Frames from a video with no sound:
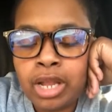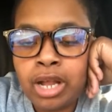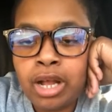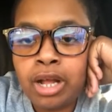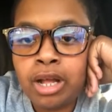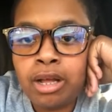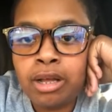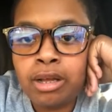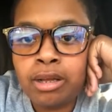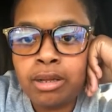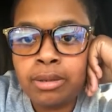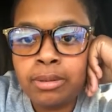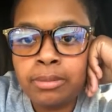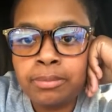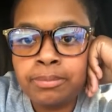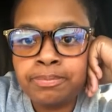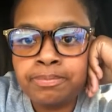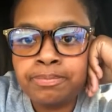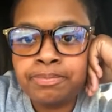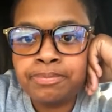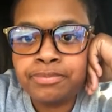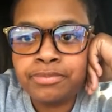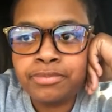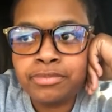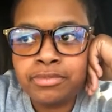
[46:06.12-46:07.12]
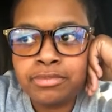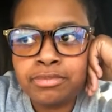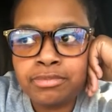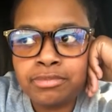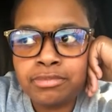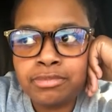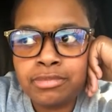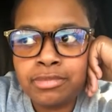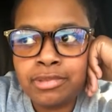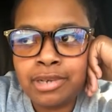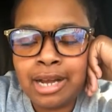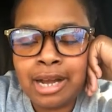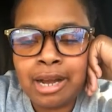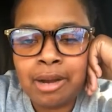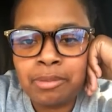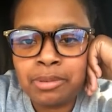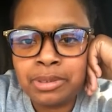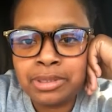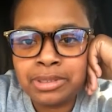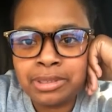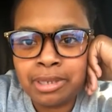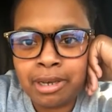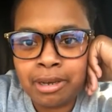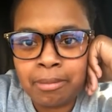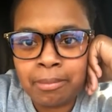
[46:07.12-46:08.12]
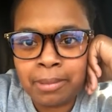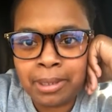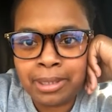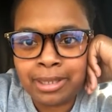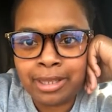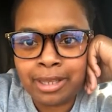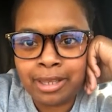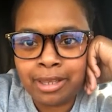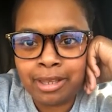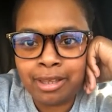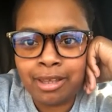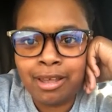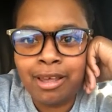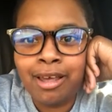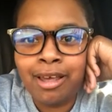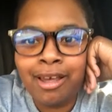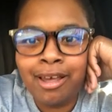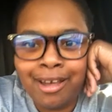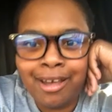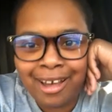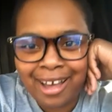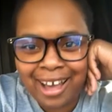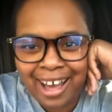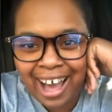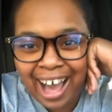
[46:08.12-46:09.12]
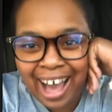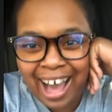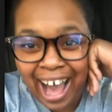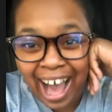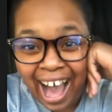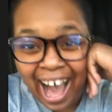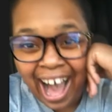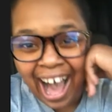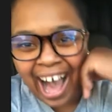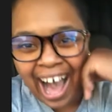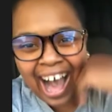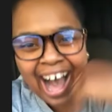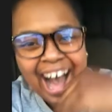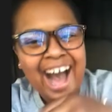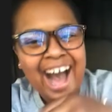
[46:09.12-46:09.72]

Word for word: Um, I don't want to talk about that.